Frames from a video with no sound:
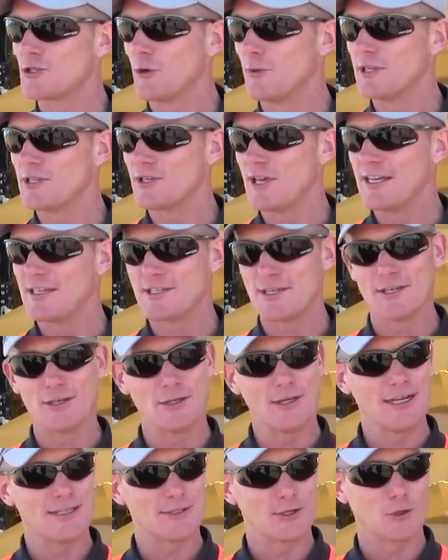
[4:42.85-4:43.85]
So it's it's
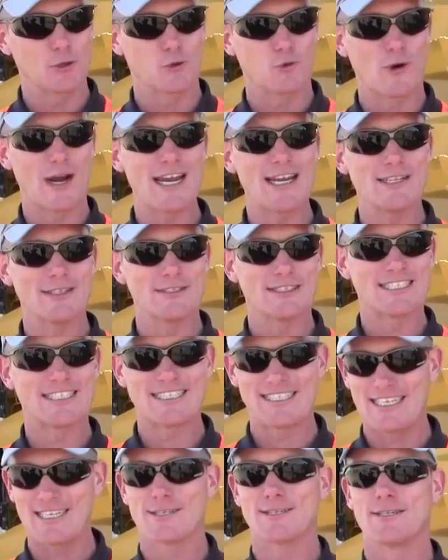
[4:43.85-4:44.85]
a it's a great
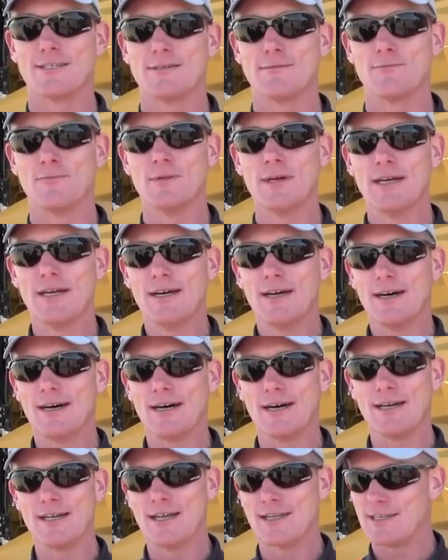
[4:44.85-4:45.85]
system.
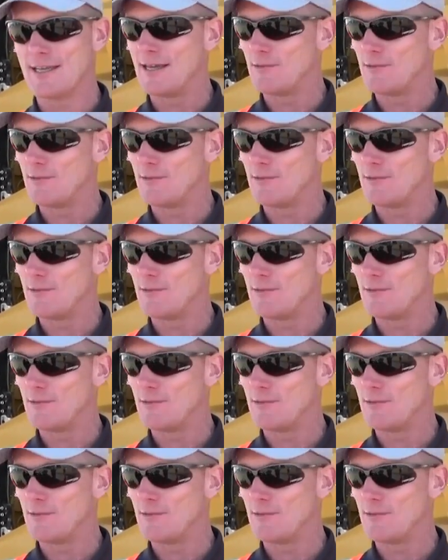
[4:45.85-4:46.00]
Uh, it,